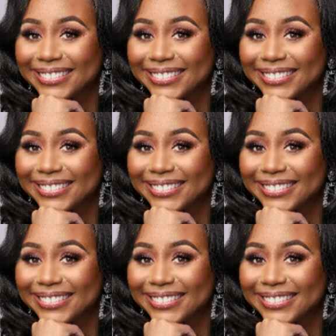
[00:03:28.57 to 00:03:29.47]

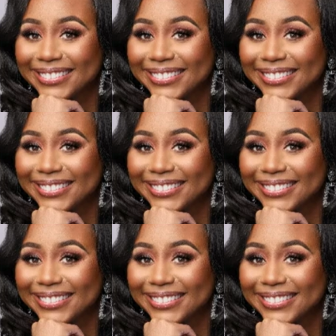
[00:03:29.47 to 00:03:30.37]

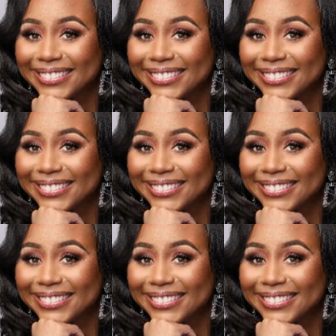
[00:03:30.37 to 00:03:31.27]

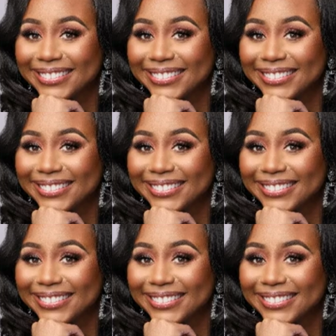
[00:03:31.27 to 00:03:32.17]

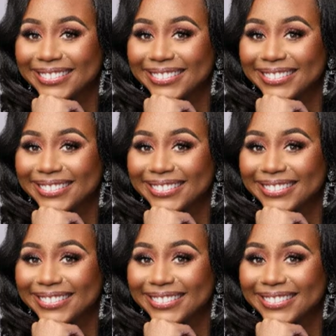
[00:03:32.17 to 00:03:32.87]
The face doesn't move, so there is nothing to read.